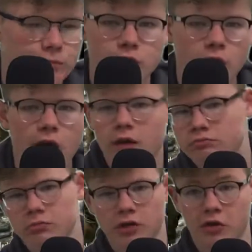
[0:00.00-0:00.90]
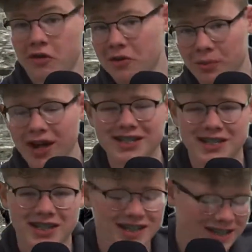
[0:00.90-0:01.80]
So yeah, there are your
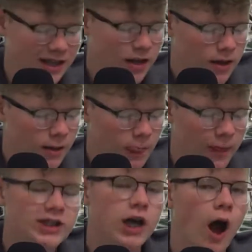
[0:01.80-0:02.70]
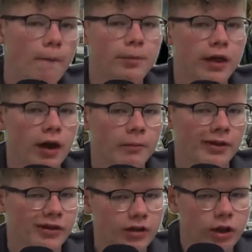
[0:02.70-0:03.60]
prices. It's up there,
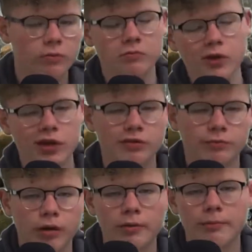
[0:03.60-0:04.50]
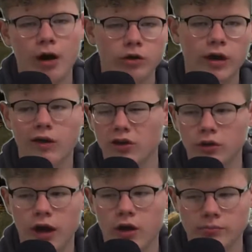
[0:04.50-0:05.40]
but, you know, you can probably barter around, look
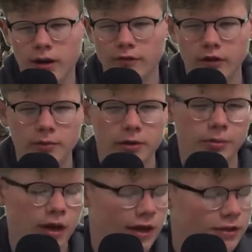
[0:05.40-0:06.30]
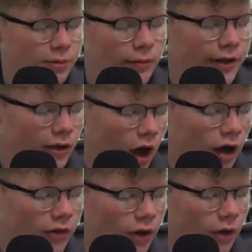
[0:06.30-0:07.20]
around, might find a better price. Probably
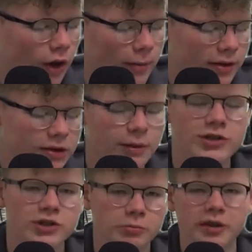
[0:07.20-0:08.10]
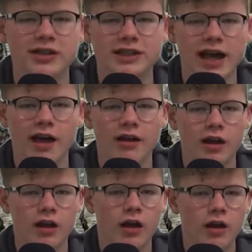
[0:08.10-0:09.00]
not, though. I mean, these prices are pretty set.
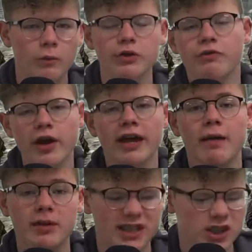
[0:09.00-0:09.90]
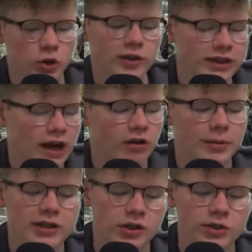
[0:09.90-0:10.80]
When you find a game that's as old as
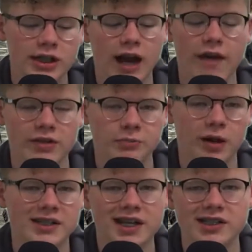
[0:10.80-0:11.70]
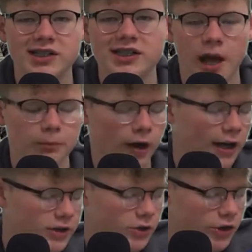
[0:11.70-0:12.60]
Skyrim is and you see it at this price, that's a set
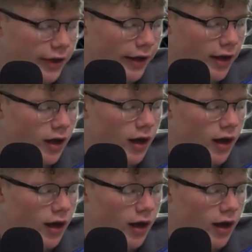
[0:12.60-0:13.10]
price usually.